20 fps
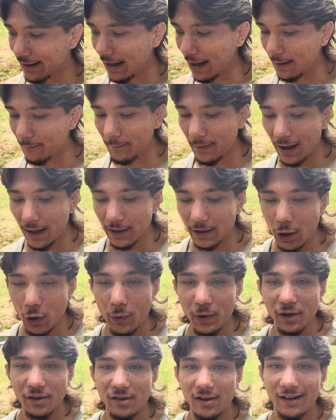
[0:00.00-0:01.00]
I'm not
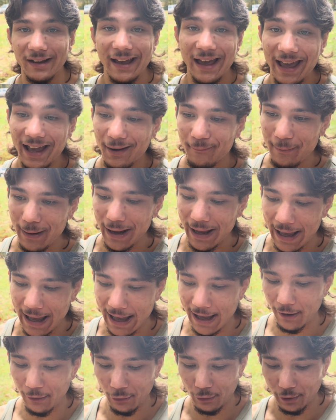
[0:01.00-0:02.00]
going to hang my
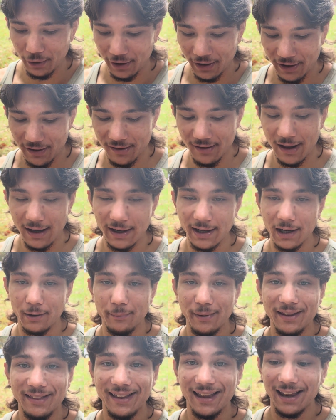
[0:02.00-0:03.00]
hat on it. It's not going to
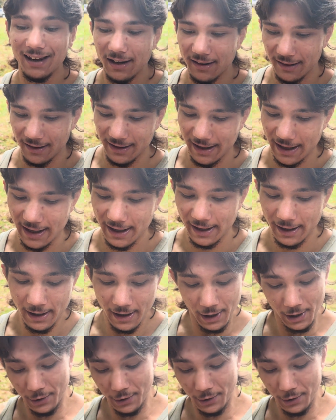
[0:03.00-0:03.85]
be the end of the day.